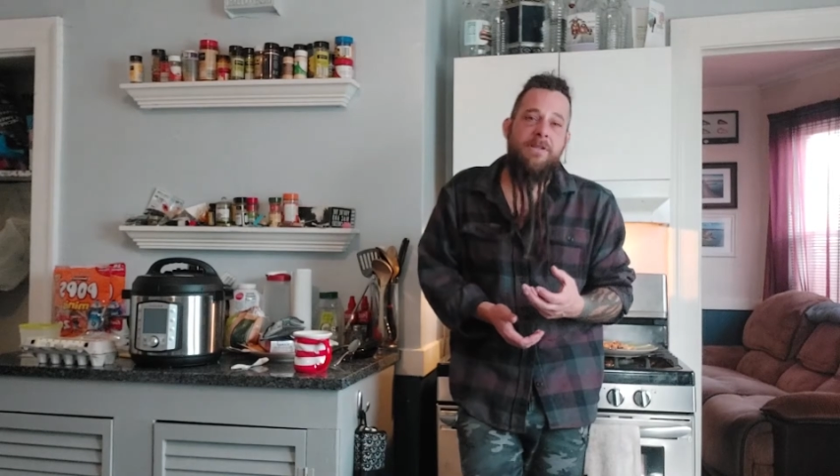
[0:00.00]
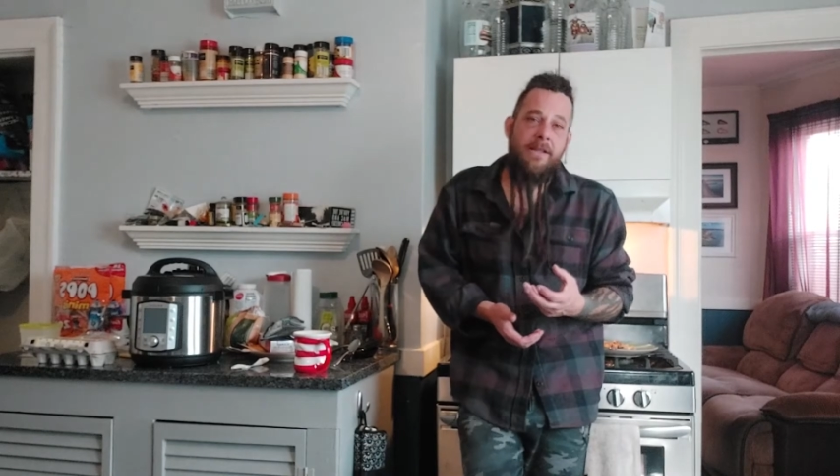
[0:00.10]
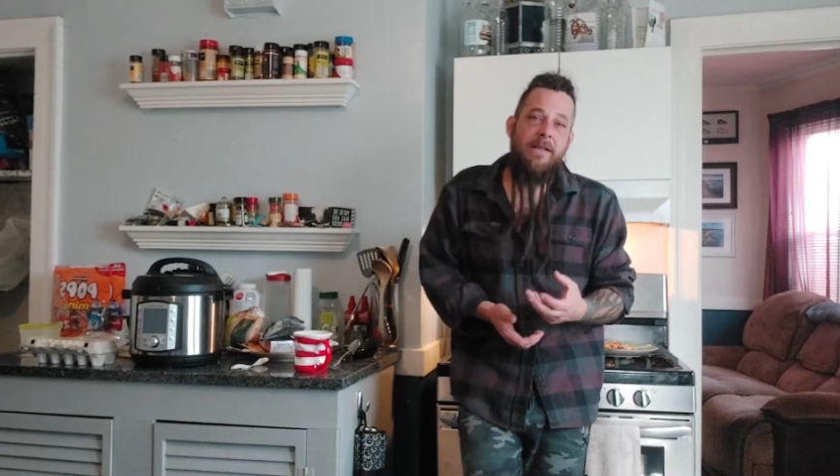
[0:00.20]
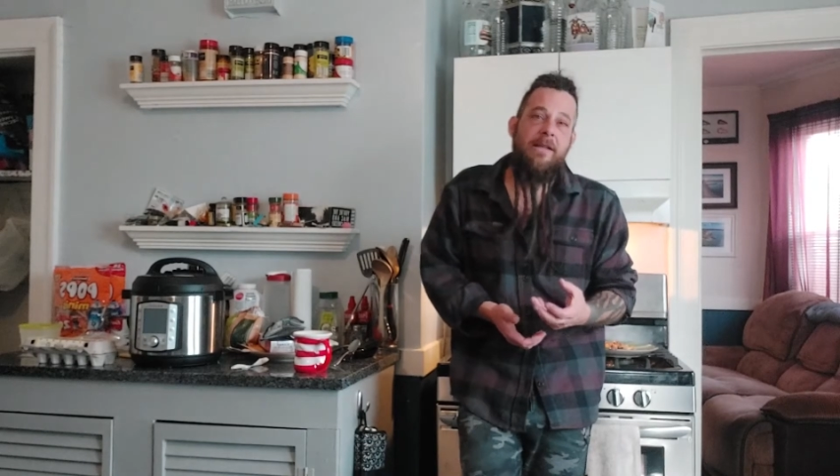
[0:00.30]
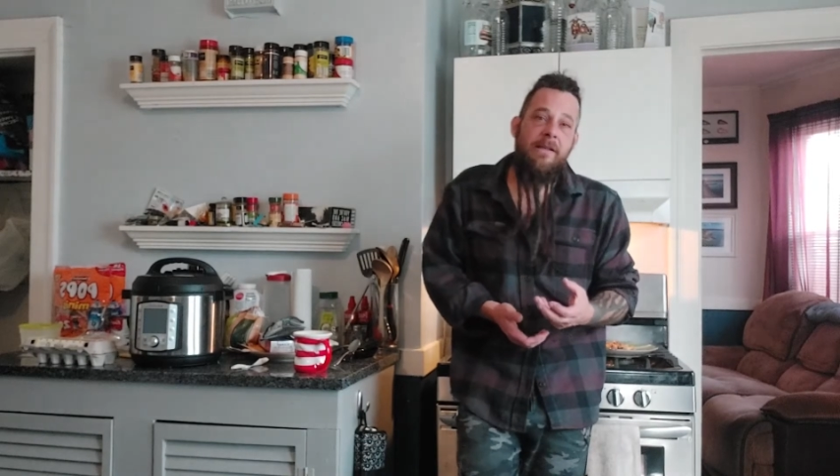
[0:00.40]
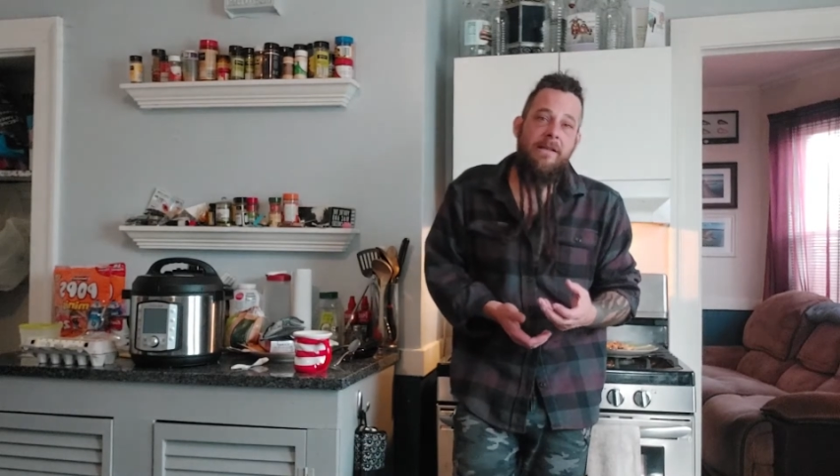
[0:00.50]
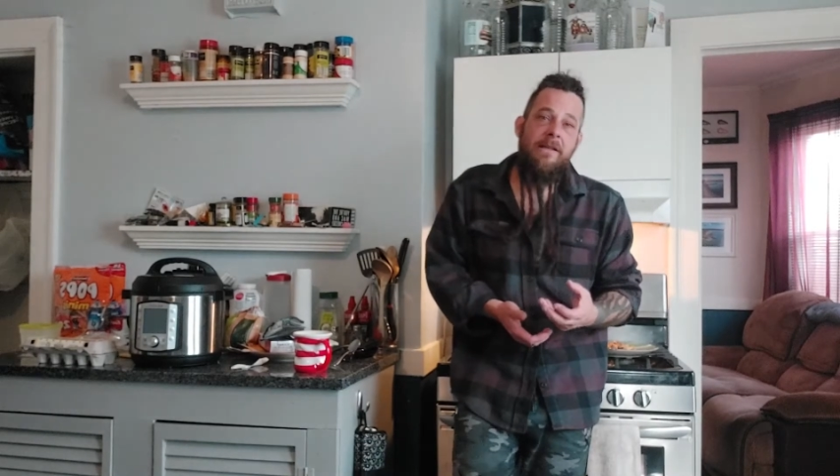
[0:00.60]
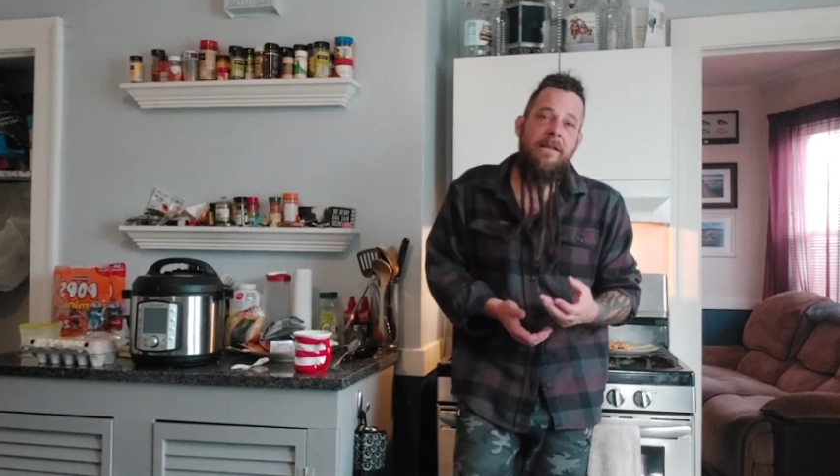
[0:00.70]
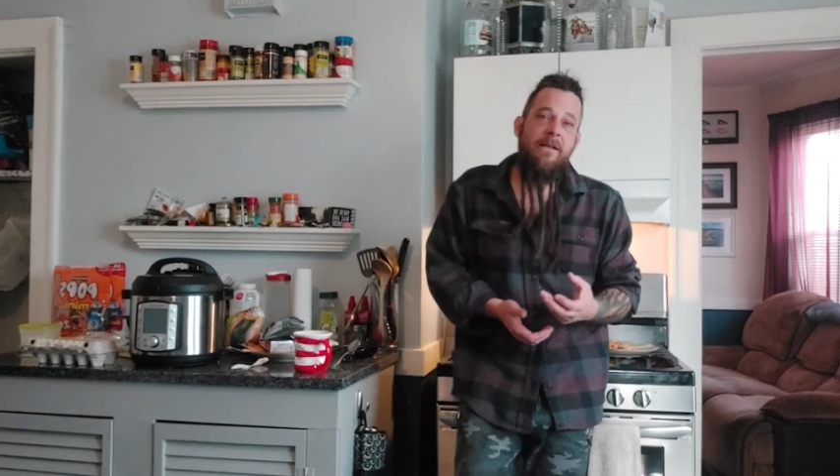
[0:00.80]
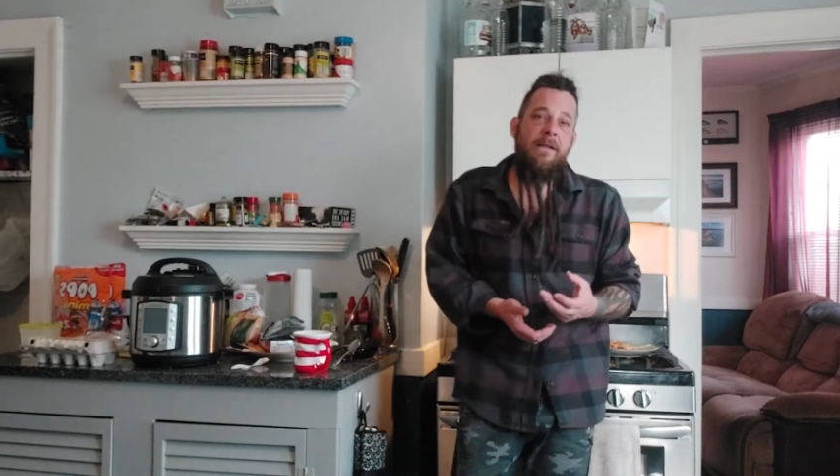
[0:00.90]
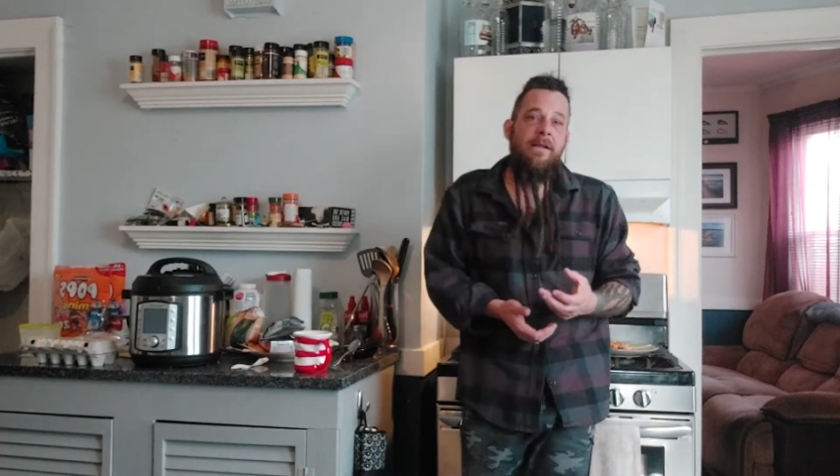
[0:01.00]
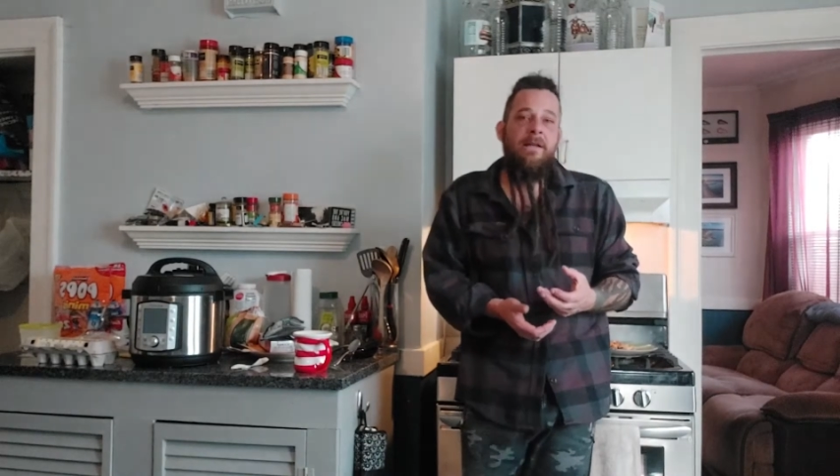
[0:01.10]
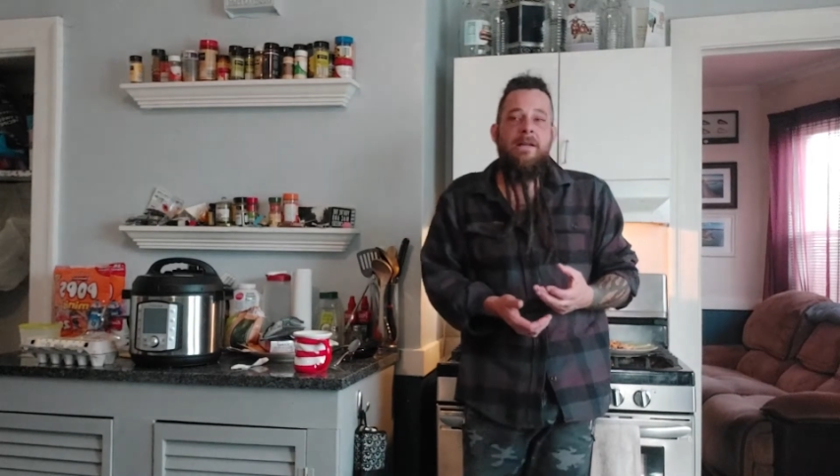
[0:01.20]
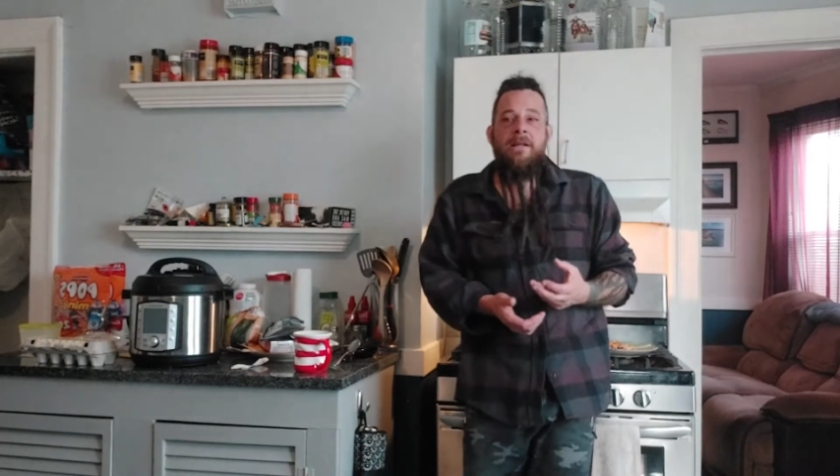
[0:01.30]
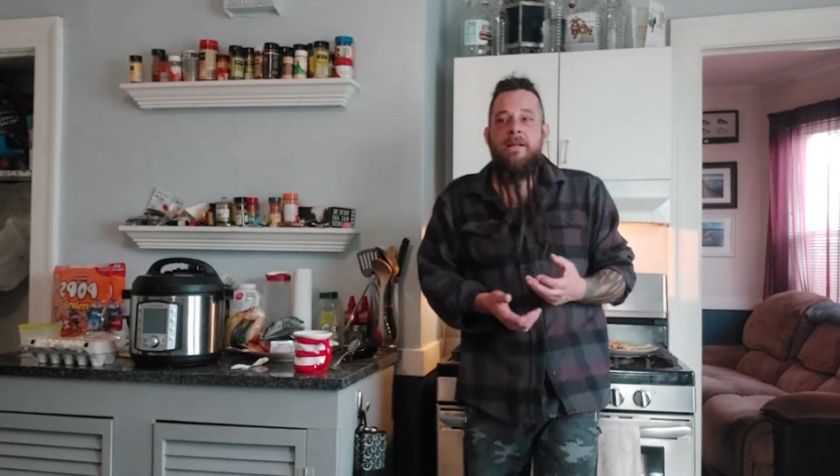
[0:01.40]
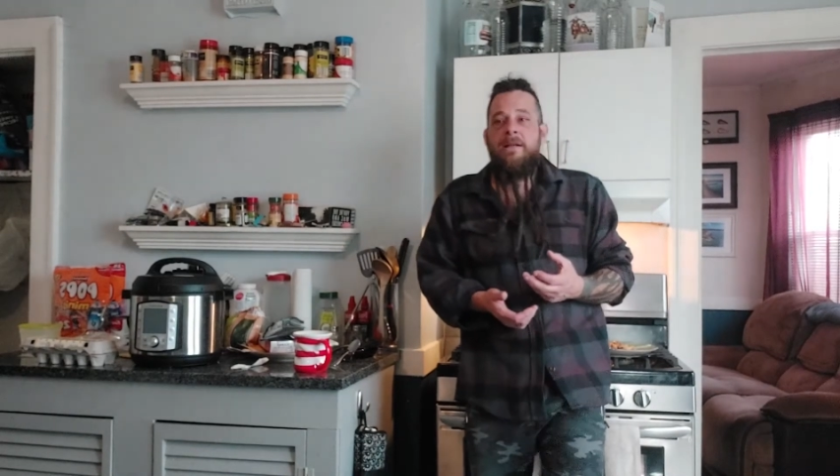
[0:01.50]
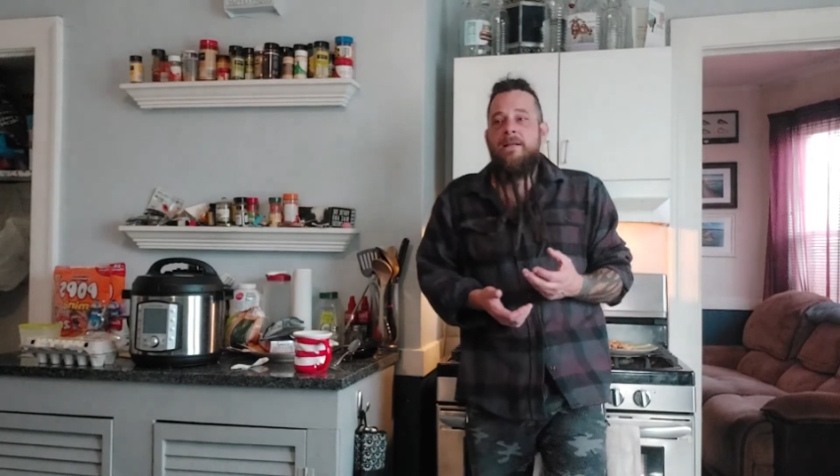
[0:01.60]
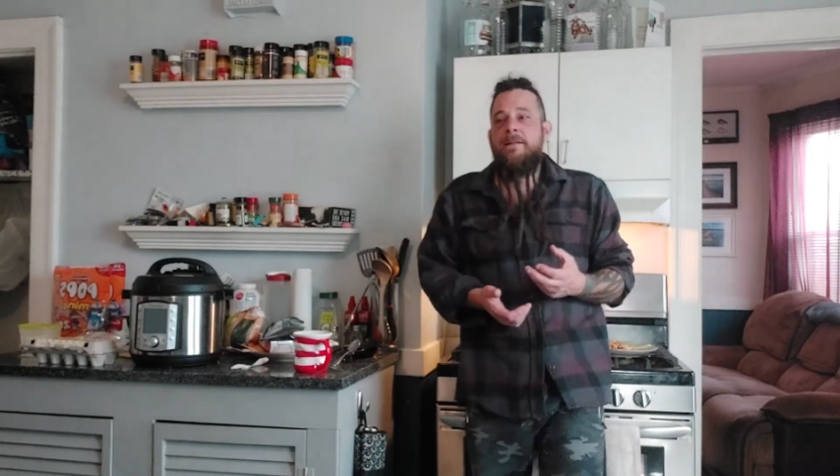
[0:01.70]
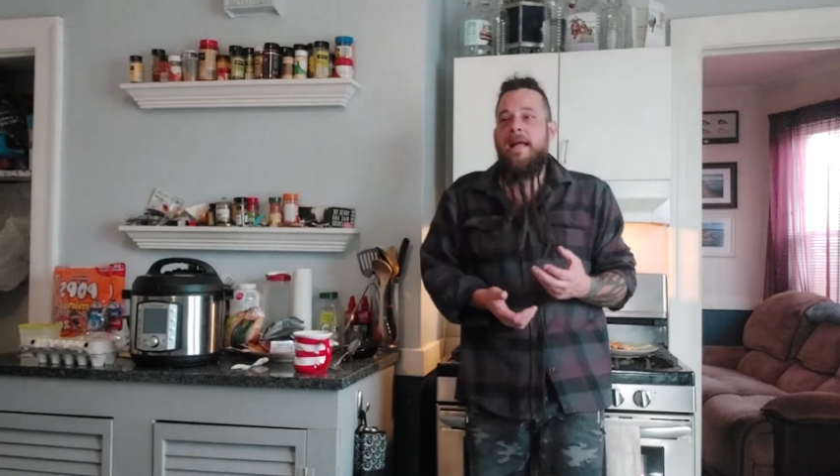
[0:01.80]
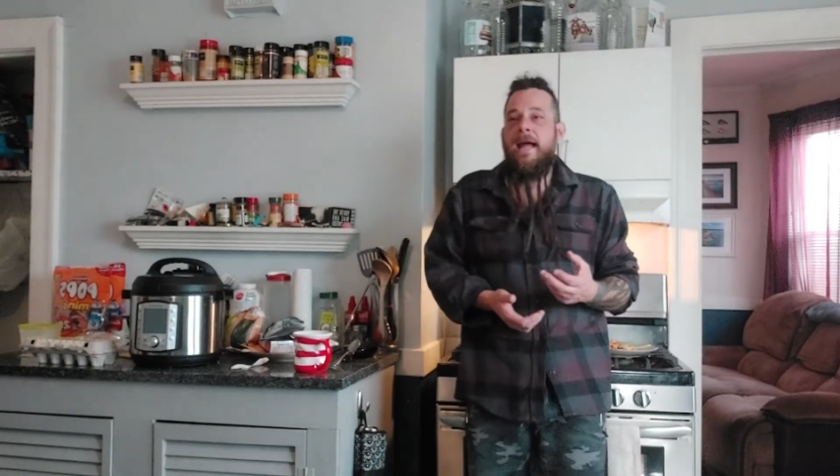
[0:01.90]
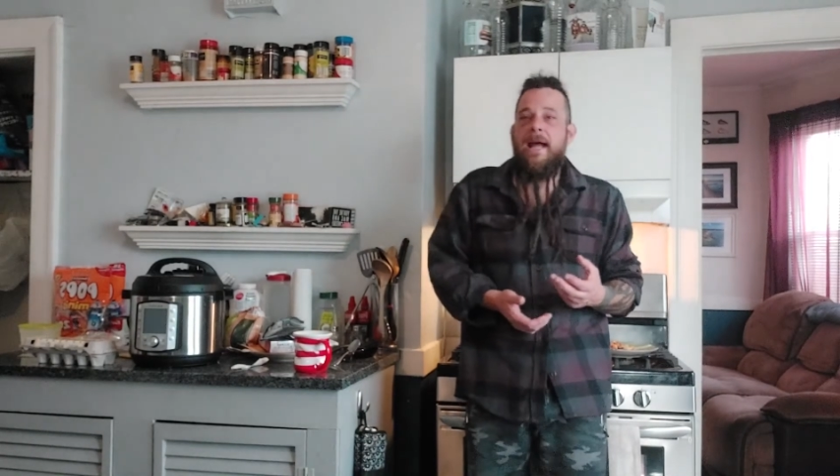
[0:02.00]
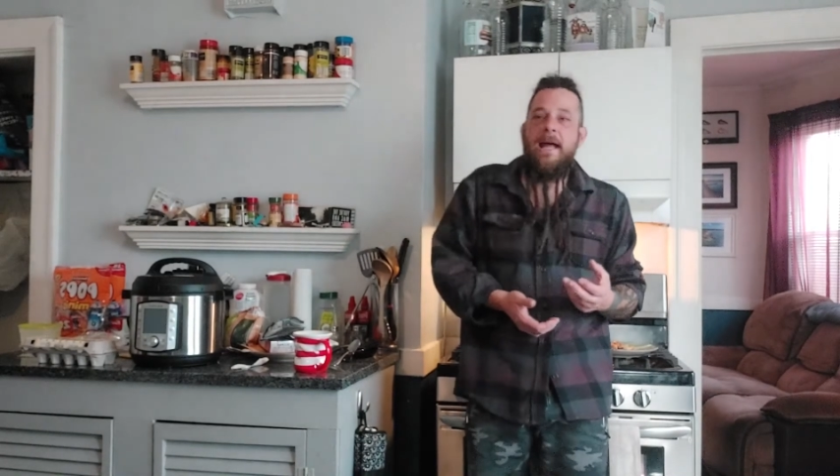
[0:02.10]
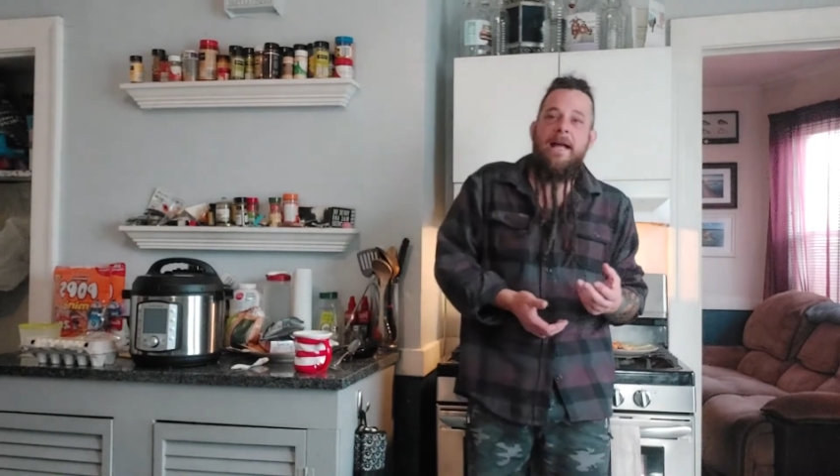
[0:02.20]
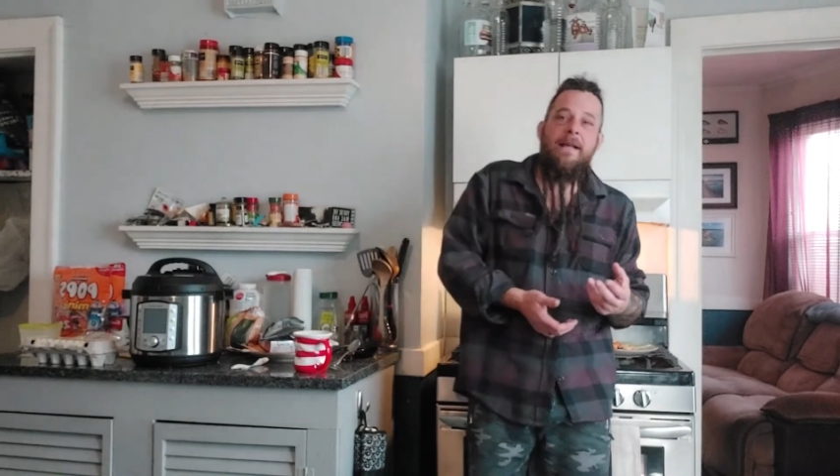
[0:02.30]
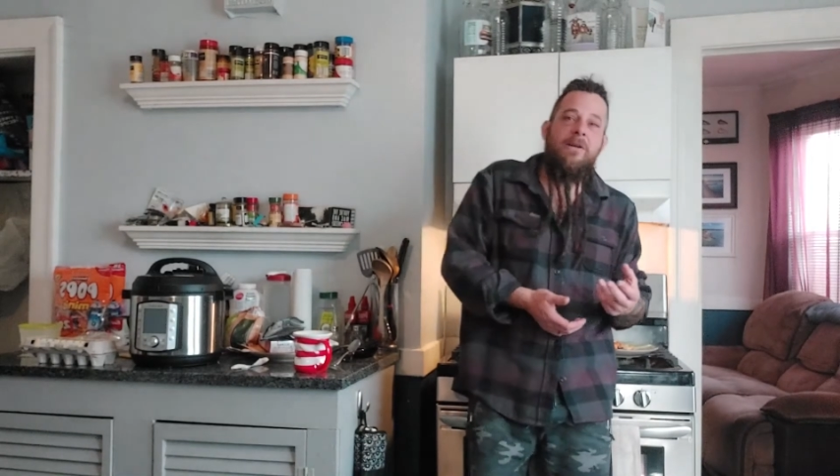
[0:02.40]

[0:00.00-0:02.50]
thing that